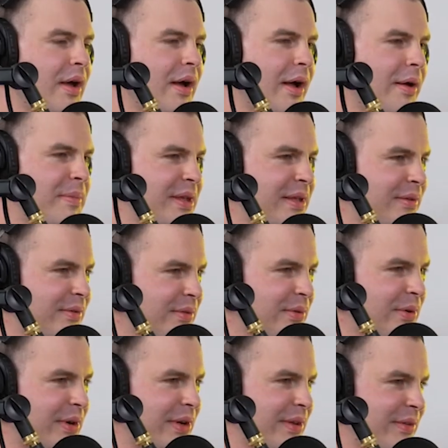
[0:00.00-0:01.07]
I mean,
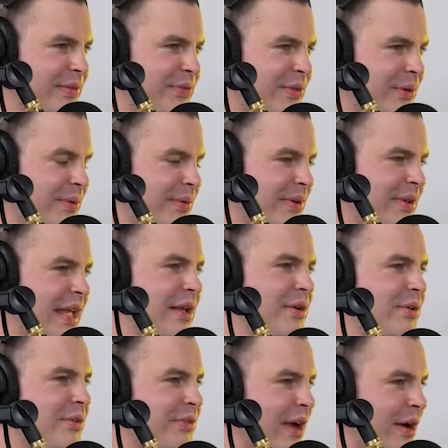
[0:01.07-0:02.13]
look, so
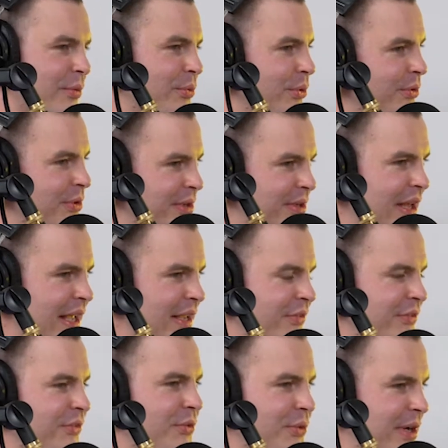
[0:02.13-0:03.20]
Cater's got really nice
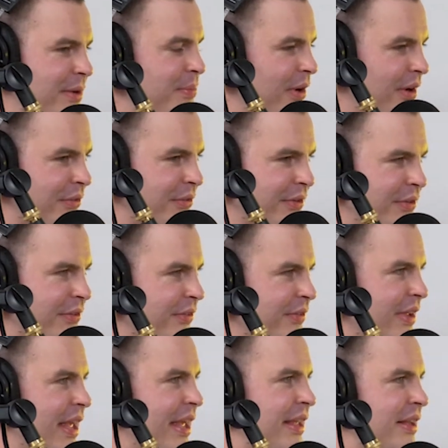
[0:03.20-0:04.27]
straight punches,
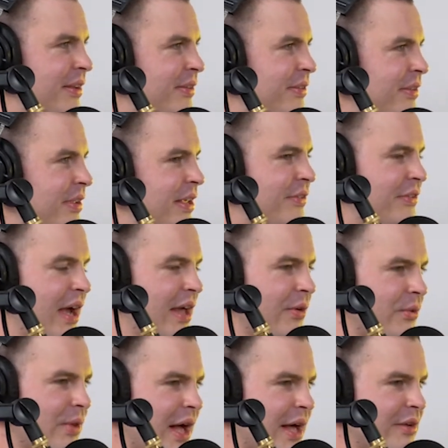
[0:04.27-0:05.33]
and he's got a
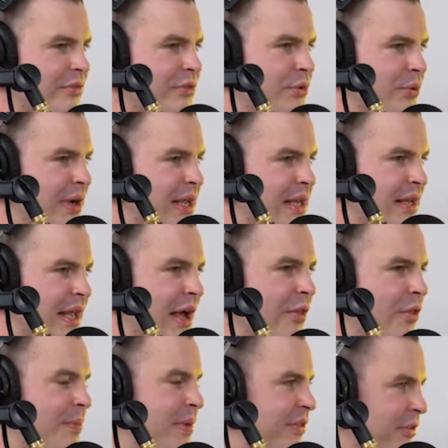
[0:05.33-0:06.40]
lot of great
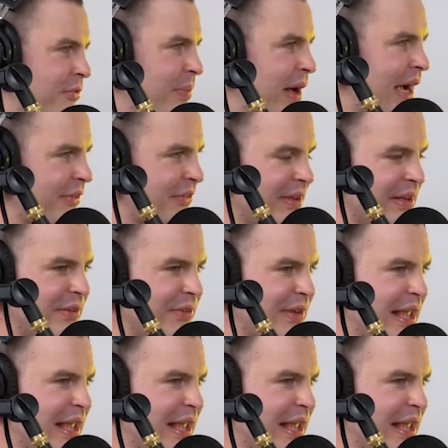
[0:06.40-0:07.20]
elements of boxing in his game.